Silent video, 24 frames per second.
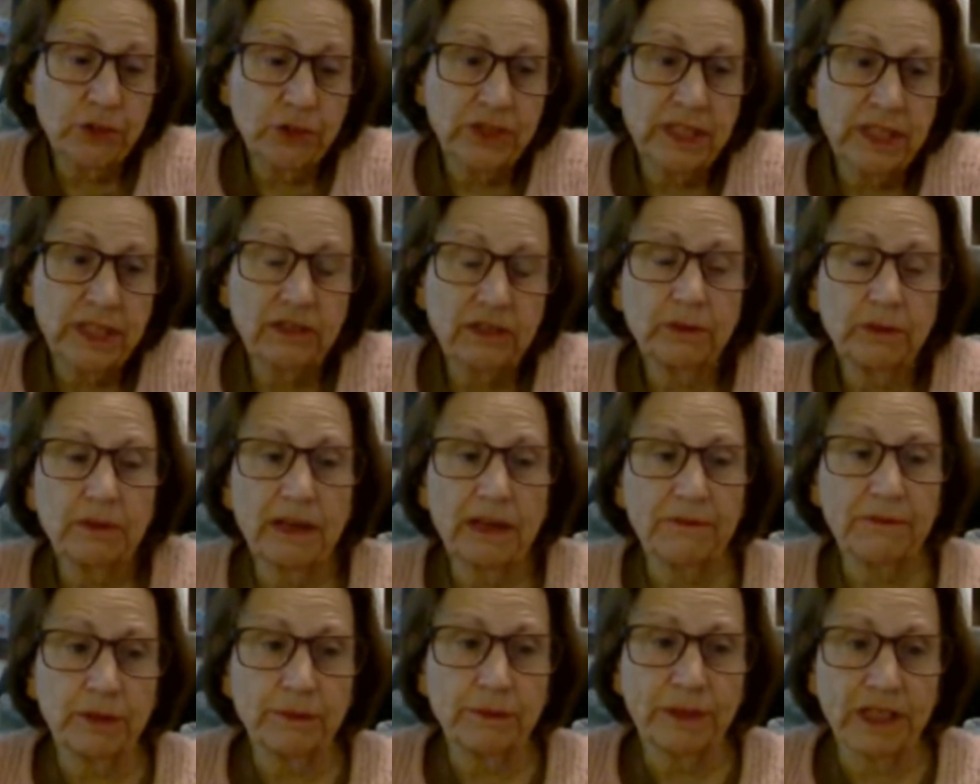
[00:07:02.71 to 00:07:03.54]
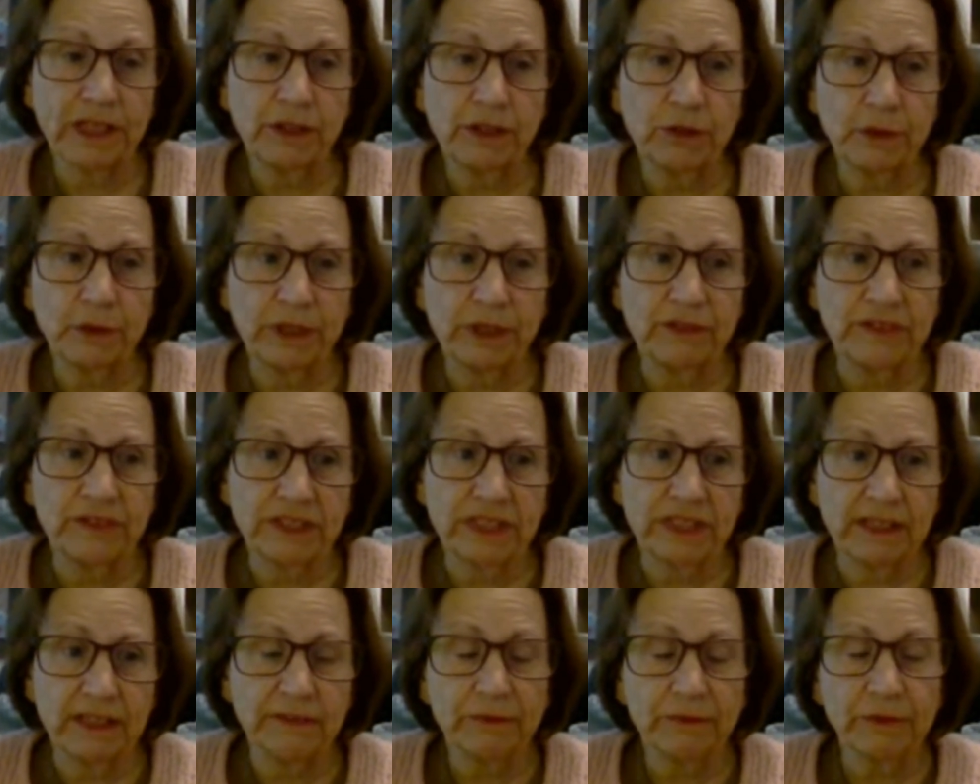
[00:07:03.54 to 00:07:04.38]
you said everybody grieves
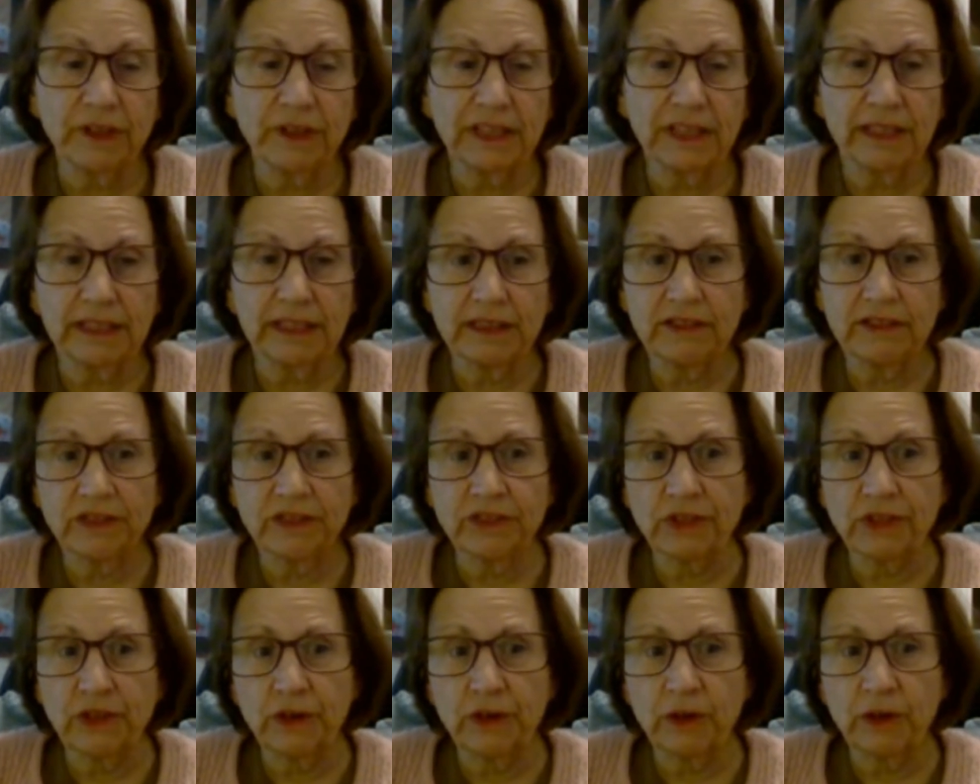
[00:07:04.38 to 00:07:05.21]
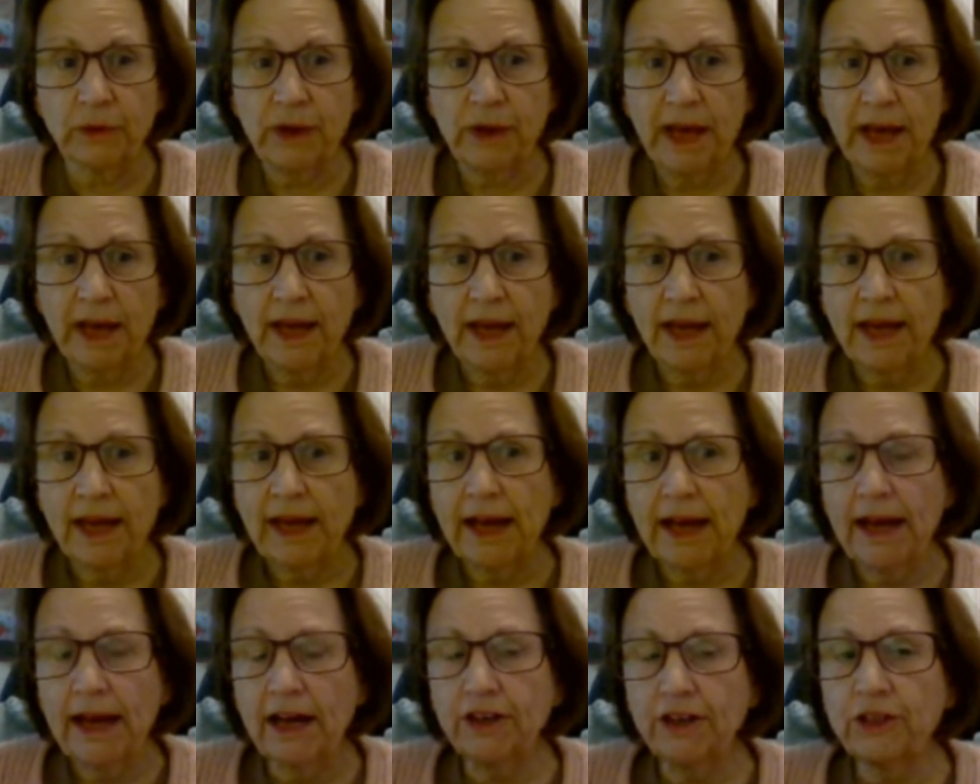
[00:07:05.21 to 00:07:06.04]
differently. So
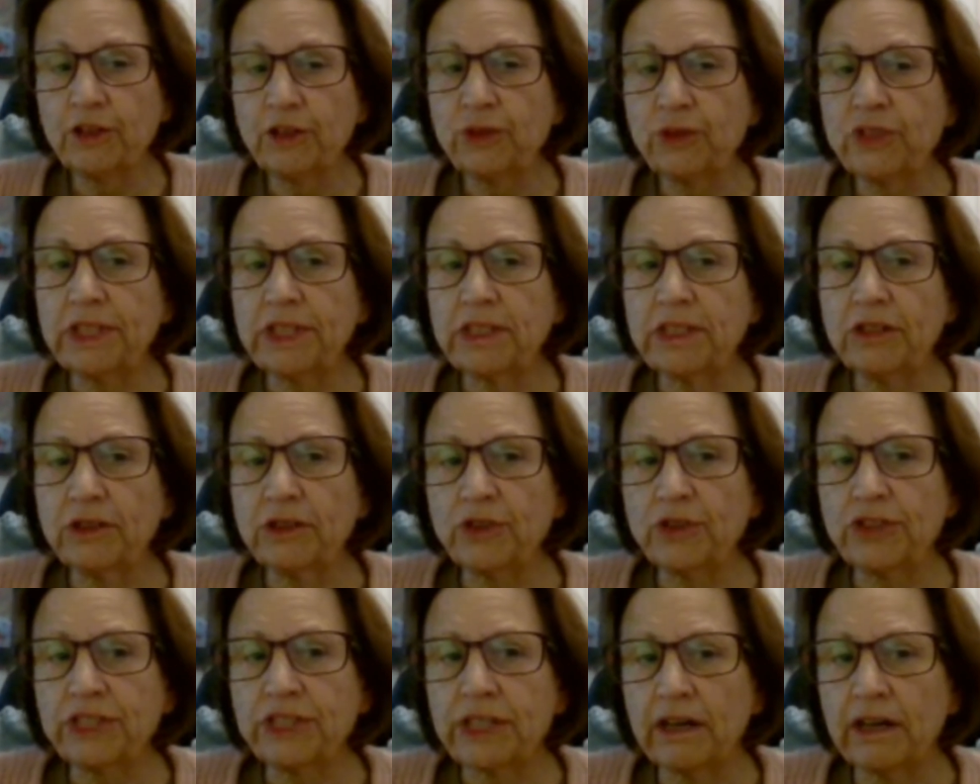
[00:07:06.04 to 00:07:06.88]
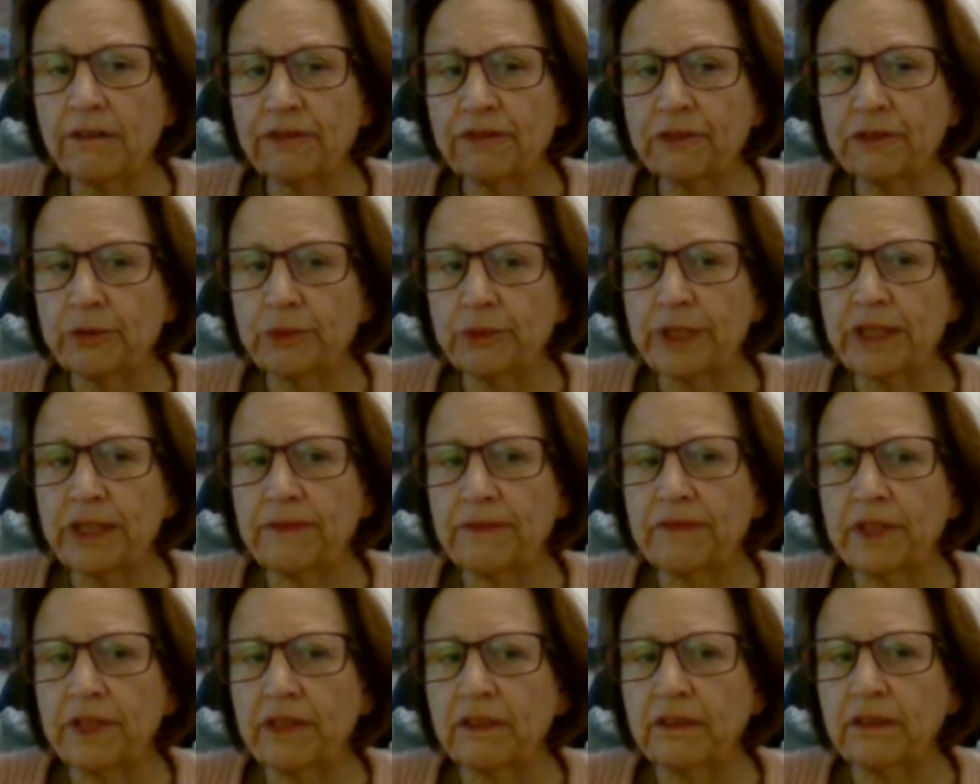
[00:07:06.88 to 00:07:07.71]
how do you see yourself
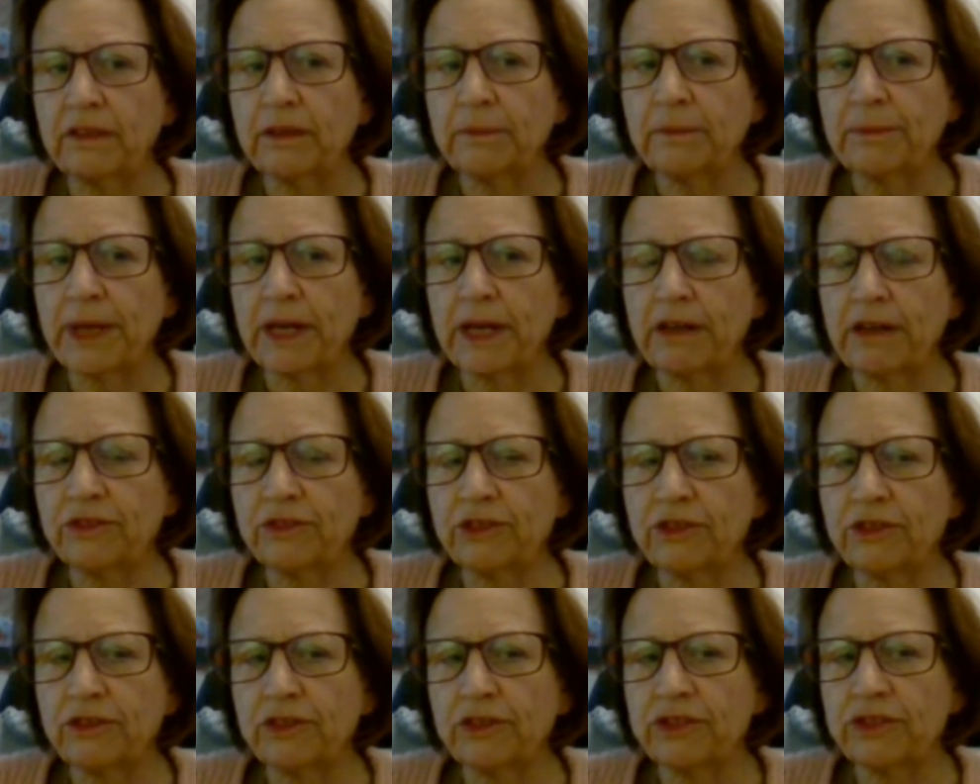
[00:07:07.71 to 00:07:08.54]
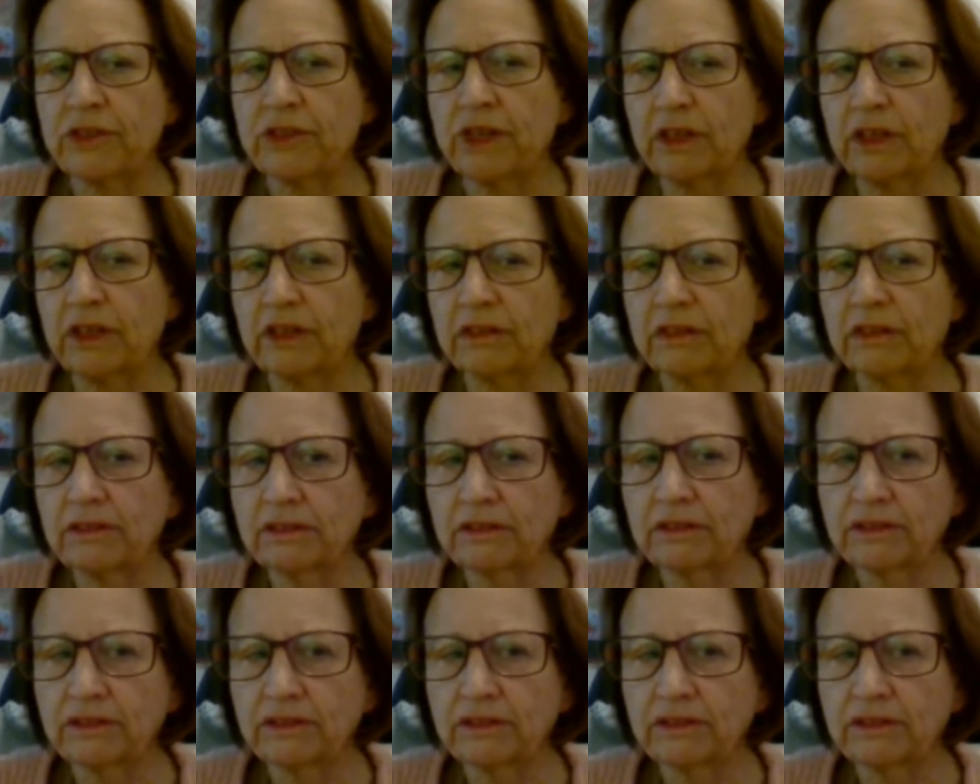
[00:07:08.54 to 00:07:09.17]
grieving compared to your son?